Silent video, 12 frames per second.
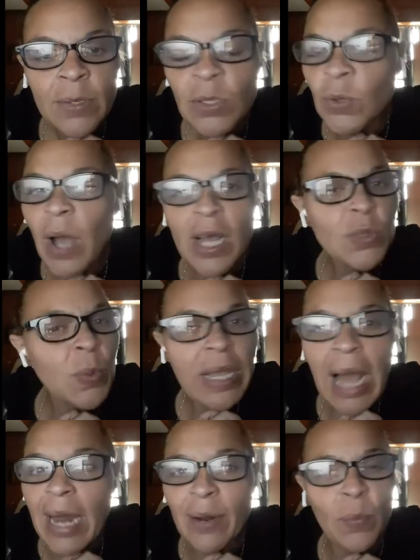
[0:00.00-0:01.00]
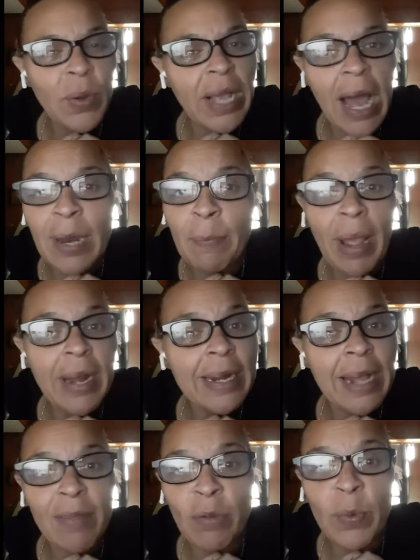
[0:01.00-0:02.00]
You guys, we got it. We got to band
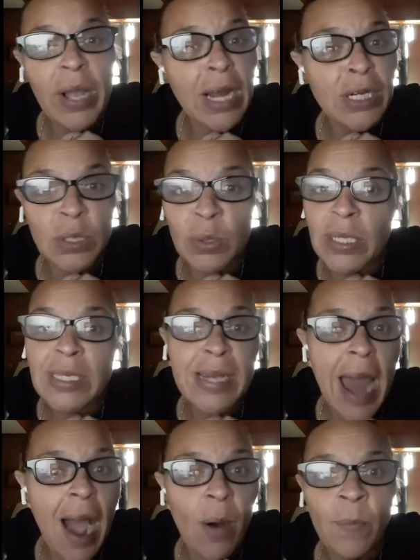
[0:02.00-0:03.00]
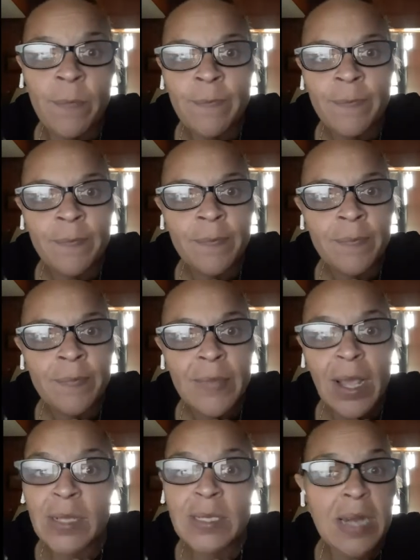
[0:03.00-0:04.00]
together. We got to do this now.
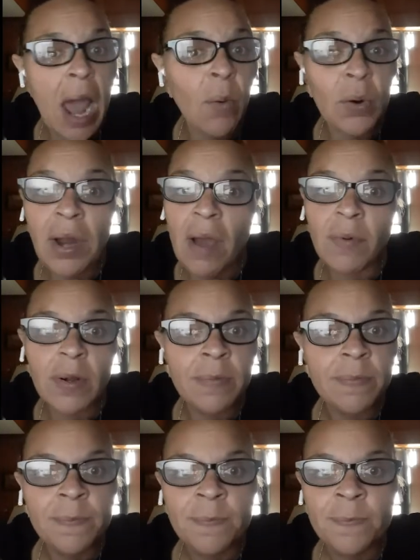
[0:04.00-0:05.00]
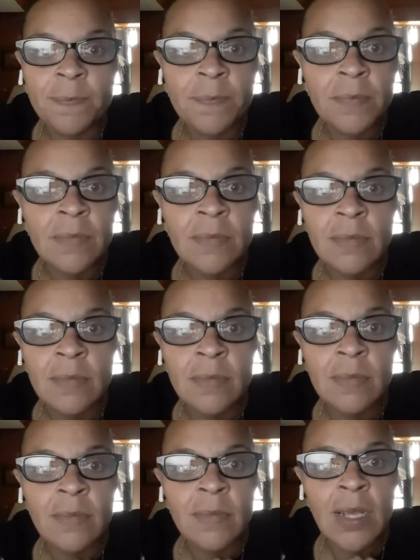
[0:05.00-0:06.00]
It's now or never.
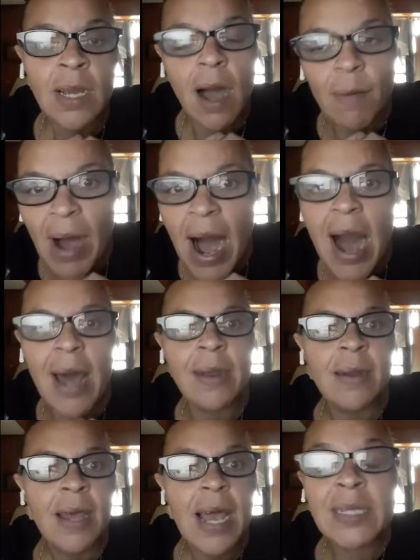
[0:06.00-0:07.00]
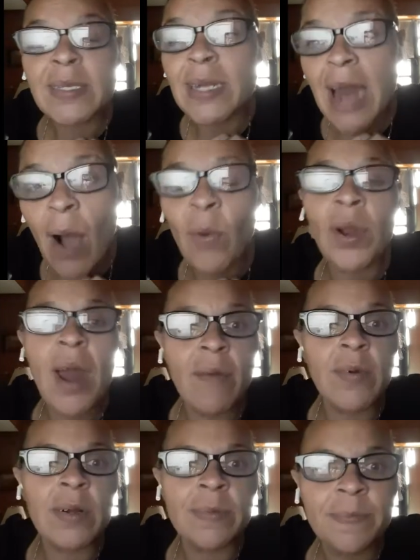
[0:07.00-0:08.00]
Come on. It's now or
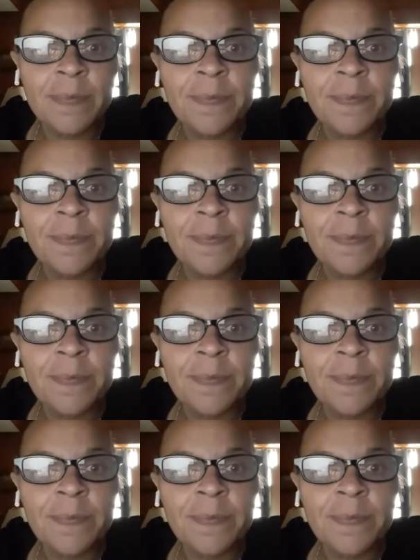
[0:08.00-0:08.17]
never.